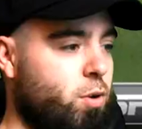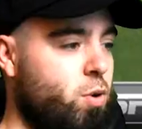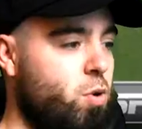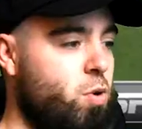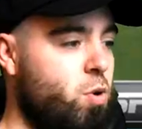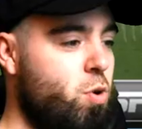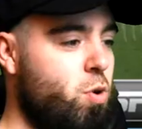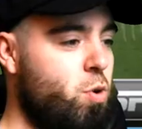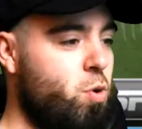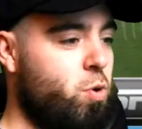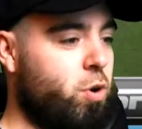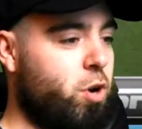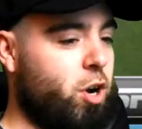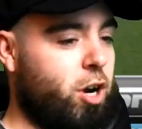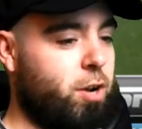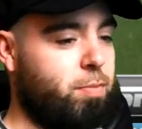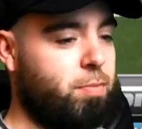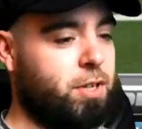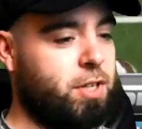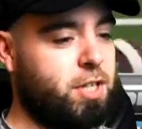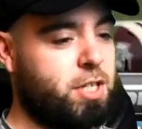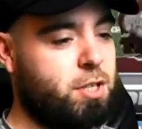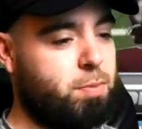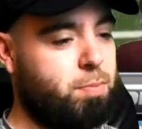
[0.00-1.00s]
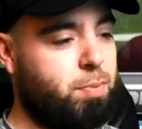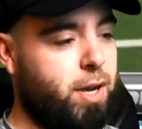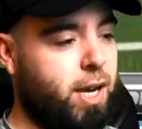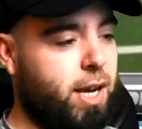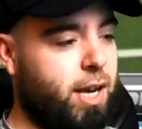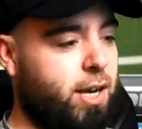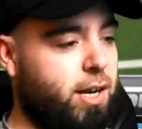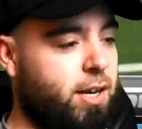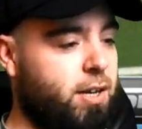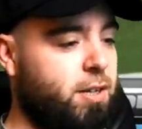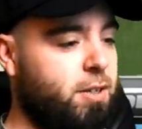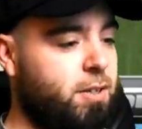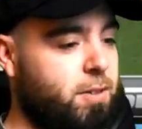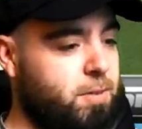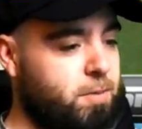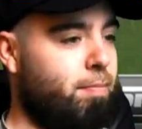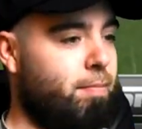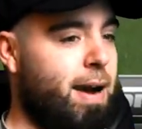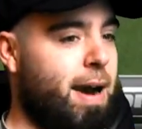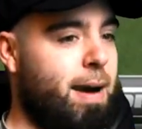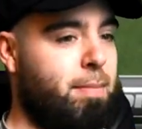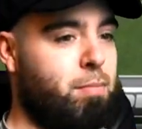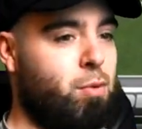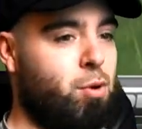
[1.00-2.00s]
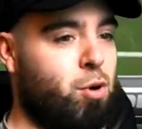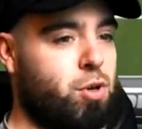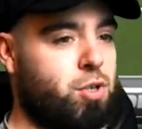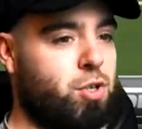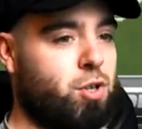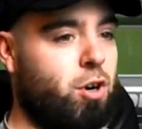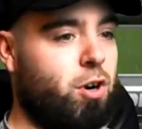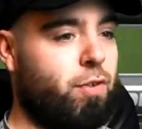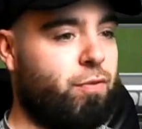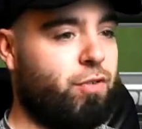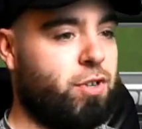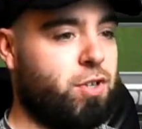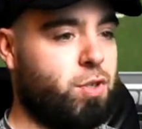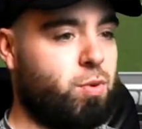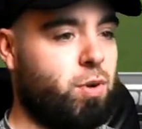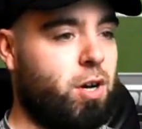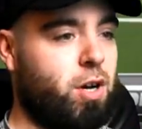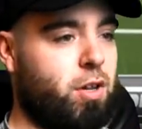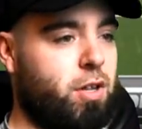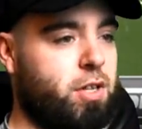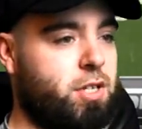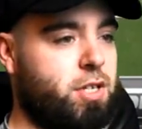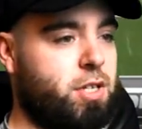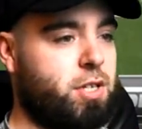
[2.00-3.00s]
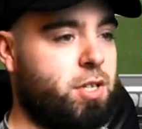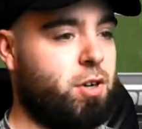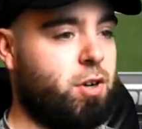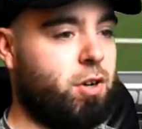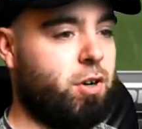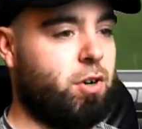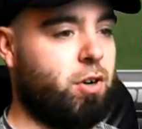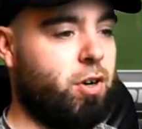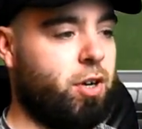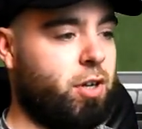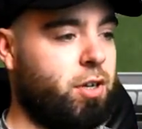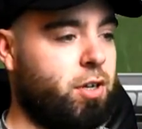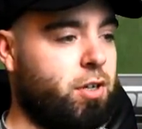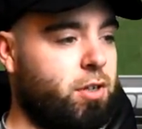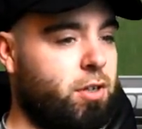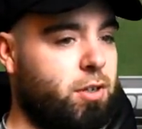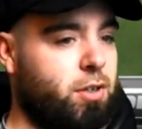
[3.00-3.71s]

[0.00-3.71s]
Ooh, got him on the spin. Matt Moore's off as well. This is not good.